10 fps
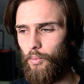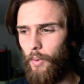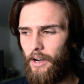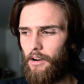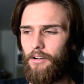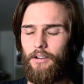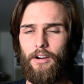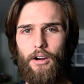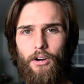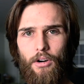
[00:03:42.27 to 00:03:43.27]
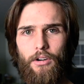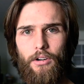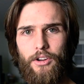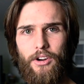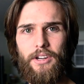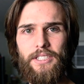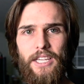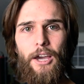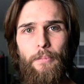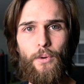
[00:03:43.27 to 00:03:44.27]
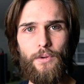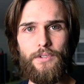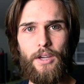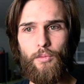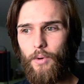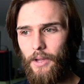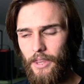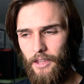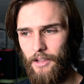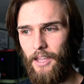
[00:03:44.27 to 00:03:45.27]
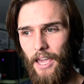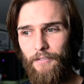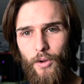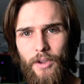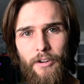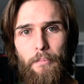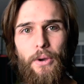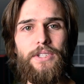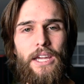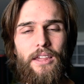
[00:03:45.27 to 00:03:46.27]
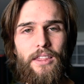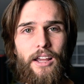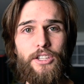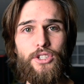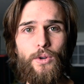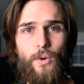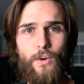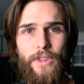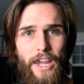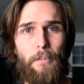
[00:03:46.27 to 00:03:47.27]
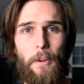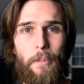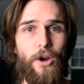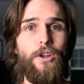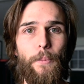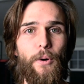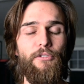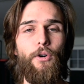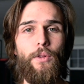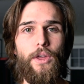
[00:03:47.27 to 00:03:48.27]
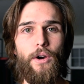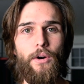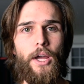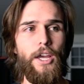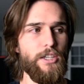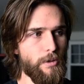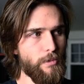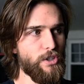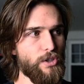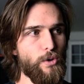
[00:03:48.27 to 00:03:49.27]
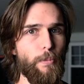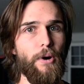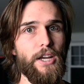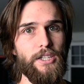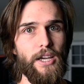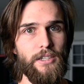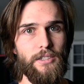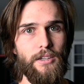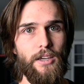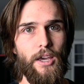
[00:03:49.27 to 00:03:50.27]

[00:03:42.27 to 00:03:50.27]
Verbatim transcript: Where are your examples? Like, what? The, like, have you even built anything in school? That can be part of your portfolio, some of your school projects.